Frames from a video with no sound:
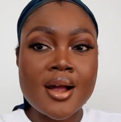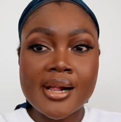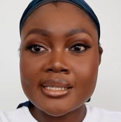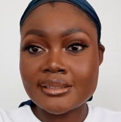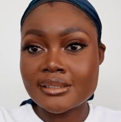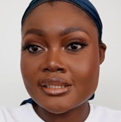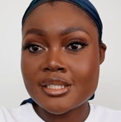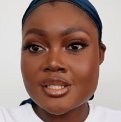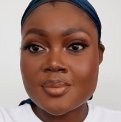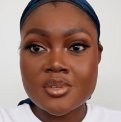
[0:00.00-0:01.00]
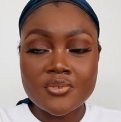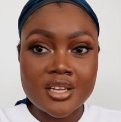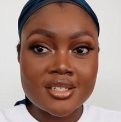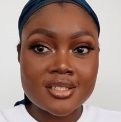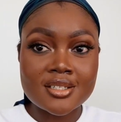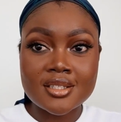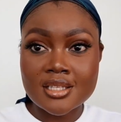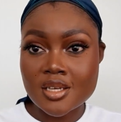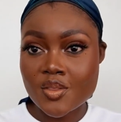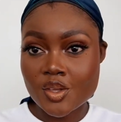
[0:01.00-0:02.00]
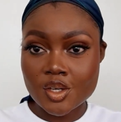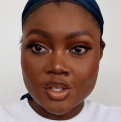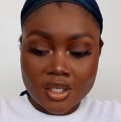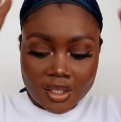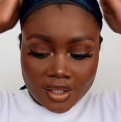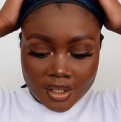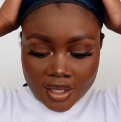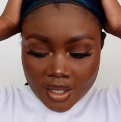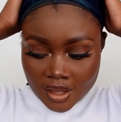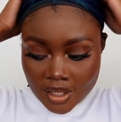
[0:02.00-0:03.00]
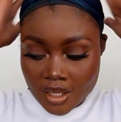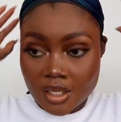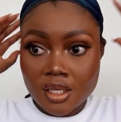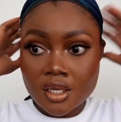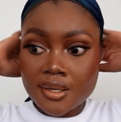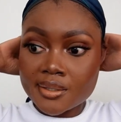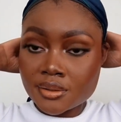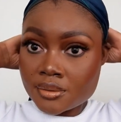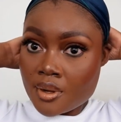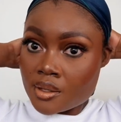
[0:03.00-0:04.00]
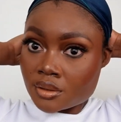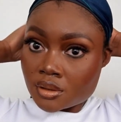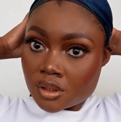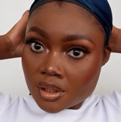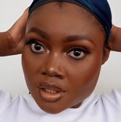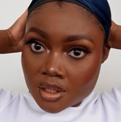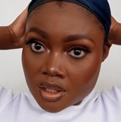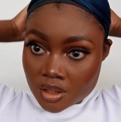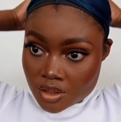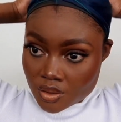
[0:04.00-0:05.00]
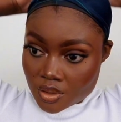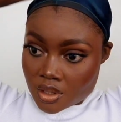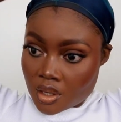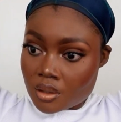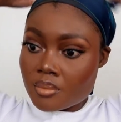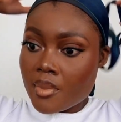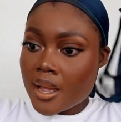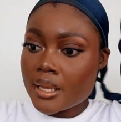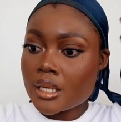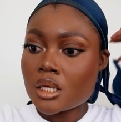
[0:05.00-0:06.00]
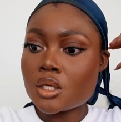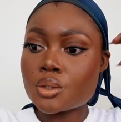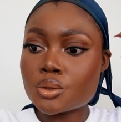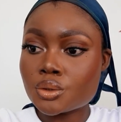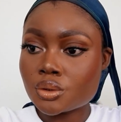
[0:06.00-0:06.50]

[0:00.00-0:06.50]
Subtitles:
And then in terms of lashes, that's how they're looking. And then let us sort out my hair.